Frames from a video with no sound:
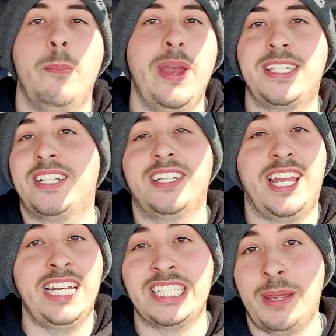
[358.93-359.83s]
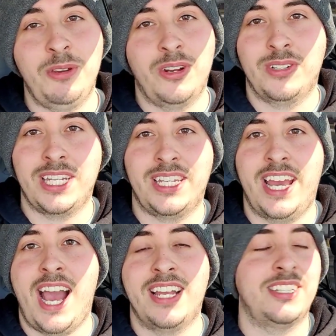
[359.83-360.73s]
Basically, anytime you go get
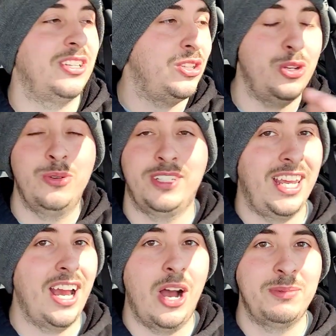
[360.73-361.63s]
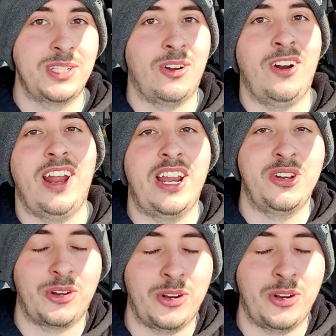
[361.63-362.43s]
gas, use Get Upstart, and you're